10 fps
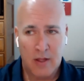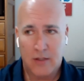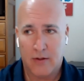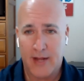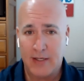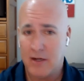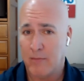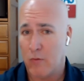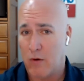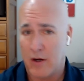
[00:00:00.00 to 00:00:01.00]
So that's
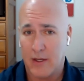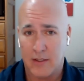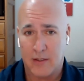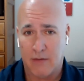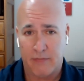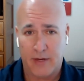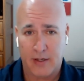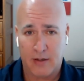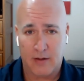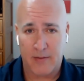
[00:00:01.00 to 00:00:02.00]
number one is don't forget,
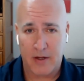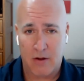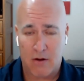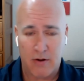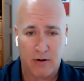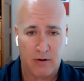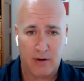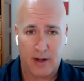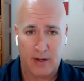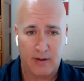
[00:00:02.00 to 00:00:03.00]
to, I mean, call your,
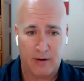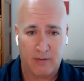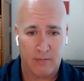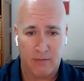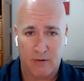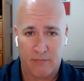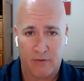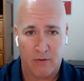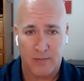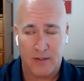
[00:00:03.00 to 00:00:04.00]
uh, your, your firms.